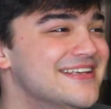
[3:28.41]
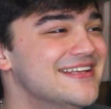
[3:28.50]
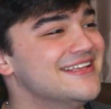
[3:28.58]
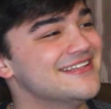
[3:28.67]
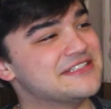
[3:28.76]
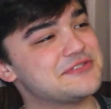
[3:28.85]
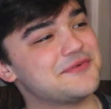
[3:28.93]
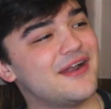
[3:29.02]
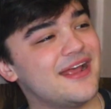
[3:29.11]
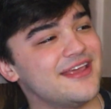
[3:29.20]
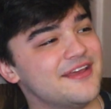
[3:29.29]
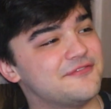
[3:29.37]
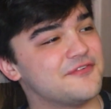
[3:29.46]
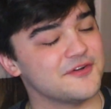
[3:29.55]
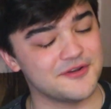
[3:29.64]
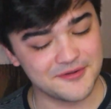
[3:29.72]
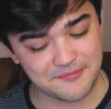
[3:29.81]
This is what I get
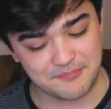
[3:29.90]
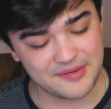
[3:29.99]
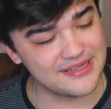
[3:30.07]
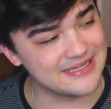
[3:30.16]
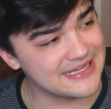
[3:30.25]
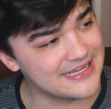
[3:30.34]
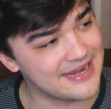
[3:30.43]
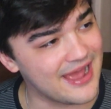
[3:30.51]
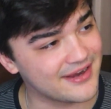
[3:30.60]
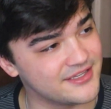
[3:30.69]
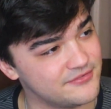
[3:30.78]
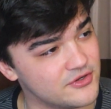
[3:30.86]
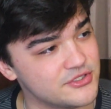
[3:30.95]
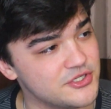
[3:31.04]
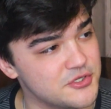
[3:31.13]
for being inactive on